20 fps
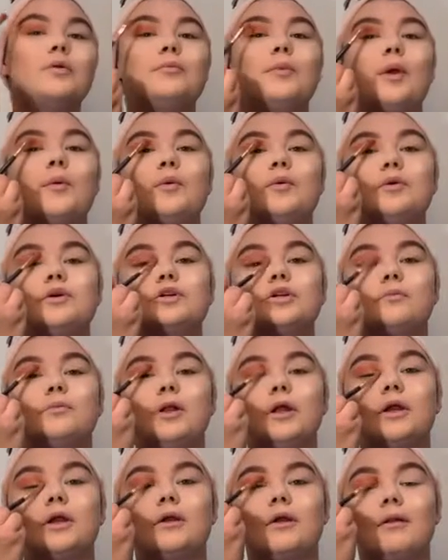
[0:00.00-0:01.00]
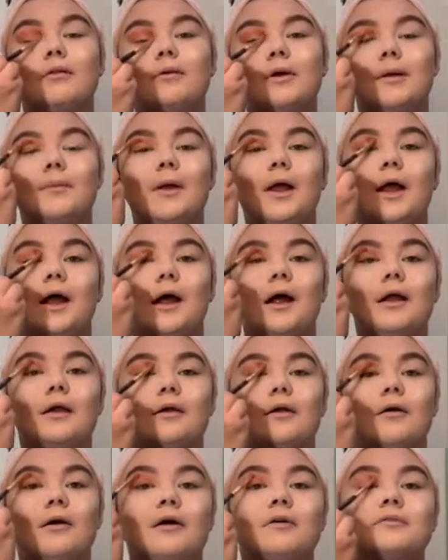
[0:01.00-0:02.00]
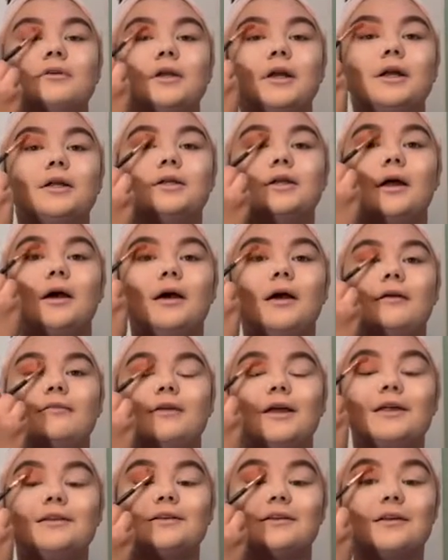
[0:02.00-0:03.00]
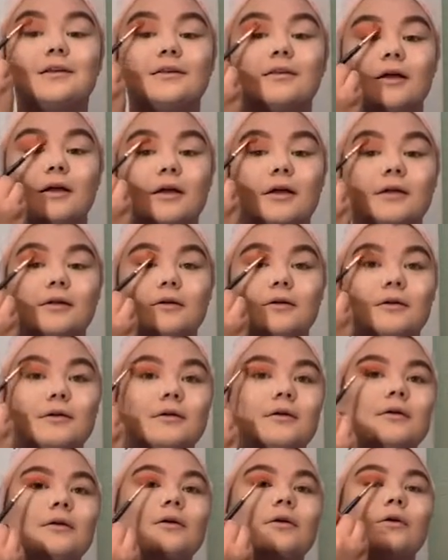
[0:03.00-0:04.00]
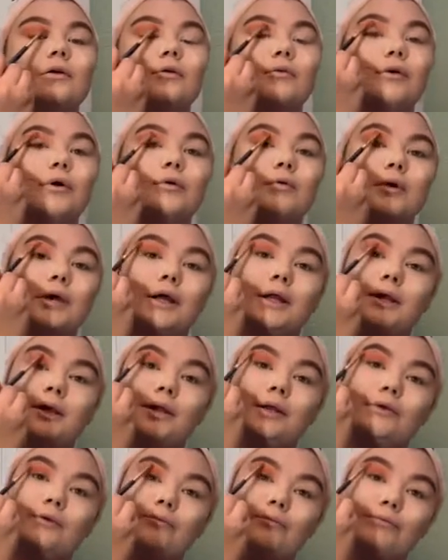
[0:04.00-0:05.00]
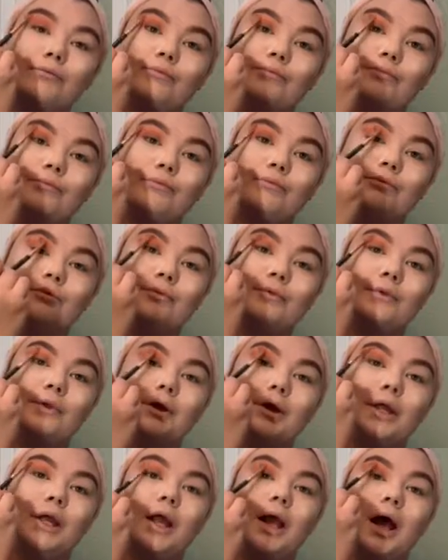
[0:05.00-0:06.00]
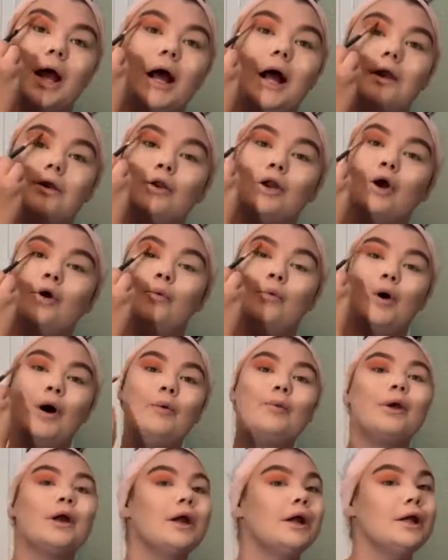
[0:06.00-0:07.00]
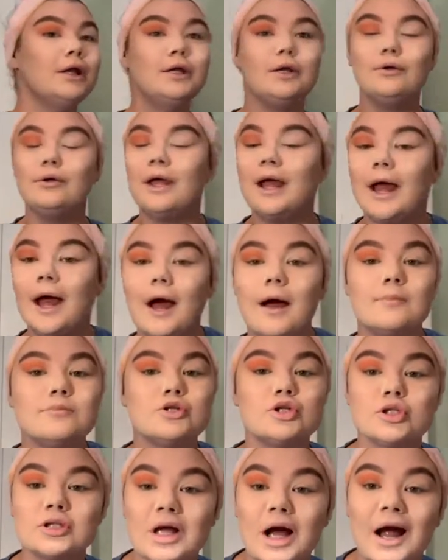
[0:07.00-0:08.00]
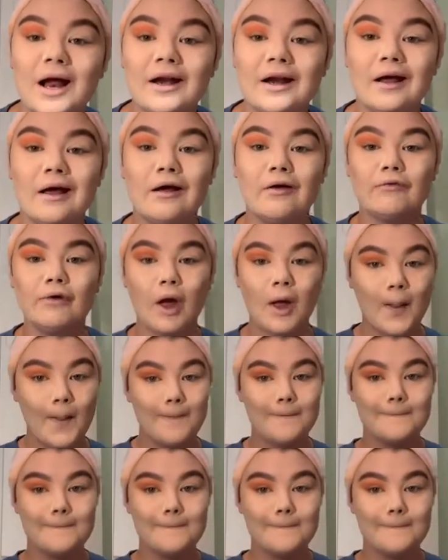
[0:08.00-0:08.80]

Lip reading: maybe we should blend it all the way. I don't know, I have yet to decide what we're gonna do. I don't know what we're gonna do yet. I'm just kind of